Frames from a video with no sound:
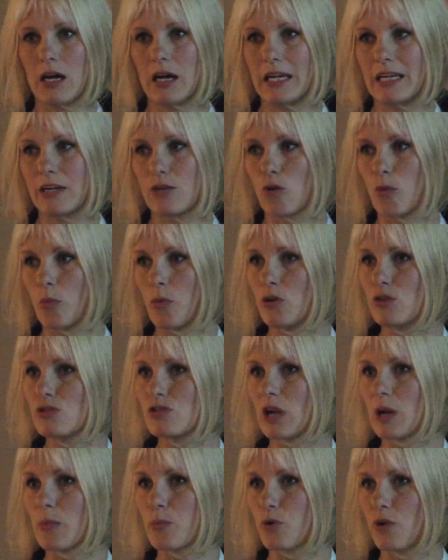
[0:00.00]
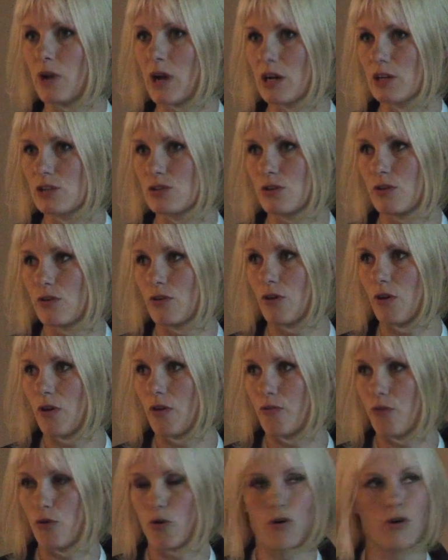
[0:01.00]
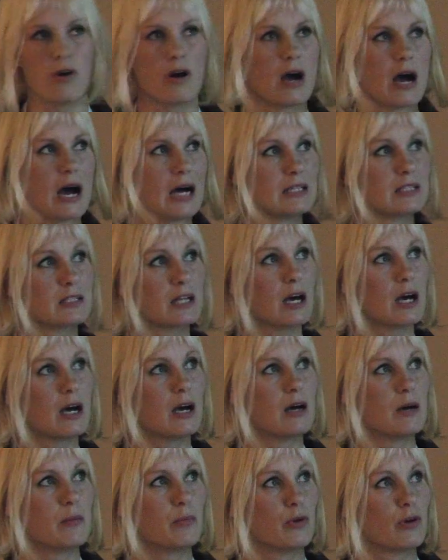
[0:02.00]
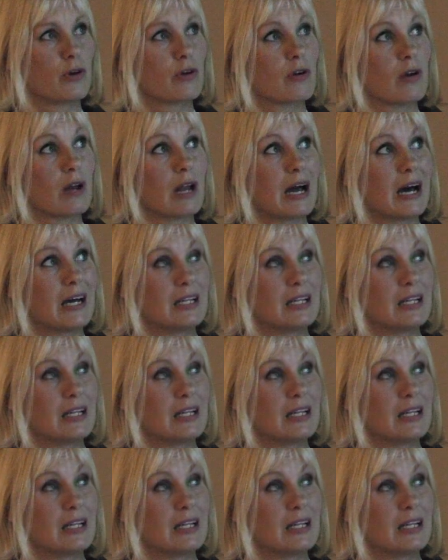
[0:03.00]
in commercial production for monoclonal